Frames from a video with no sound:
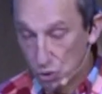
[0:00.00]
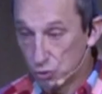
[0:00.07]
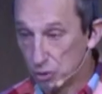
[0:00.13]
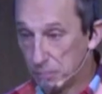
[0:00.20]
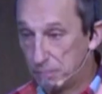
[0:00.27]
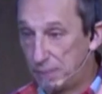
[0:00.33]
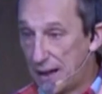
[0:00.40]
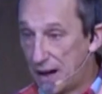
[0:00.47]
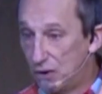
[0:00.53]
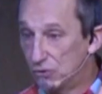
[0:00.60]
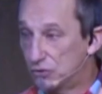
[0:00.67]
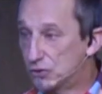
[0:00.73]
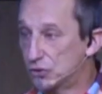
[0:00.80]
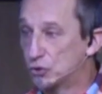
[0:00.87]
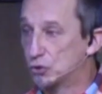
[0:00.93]
who are
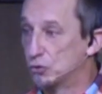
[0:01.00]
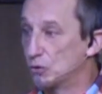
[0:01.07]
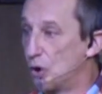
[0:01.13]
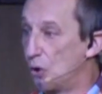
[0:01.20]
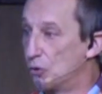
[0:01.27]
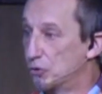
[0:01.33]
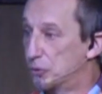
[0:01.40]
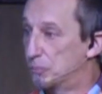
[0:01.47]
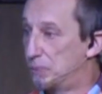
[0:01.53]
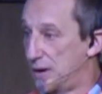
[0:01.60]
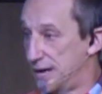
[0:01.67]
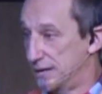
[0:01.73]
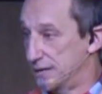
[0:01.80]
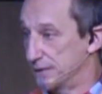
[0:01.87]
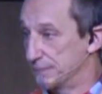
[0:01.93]
bound to oath
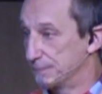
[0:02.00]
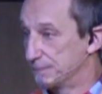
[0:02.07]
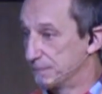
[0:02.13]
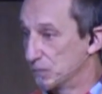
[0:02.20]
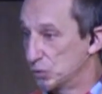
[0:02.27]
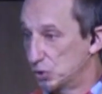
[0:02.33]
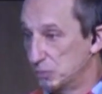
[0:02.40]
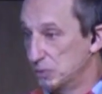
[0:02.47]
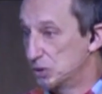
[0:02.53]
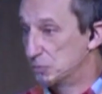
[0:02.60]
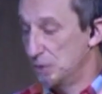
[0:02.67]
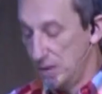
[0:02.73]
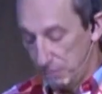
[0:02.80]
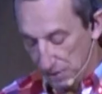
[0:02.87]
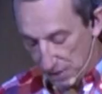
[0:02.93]
by him which means
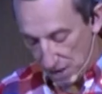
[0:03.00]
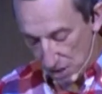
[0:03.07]
maybe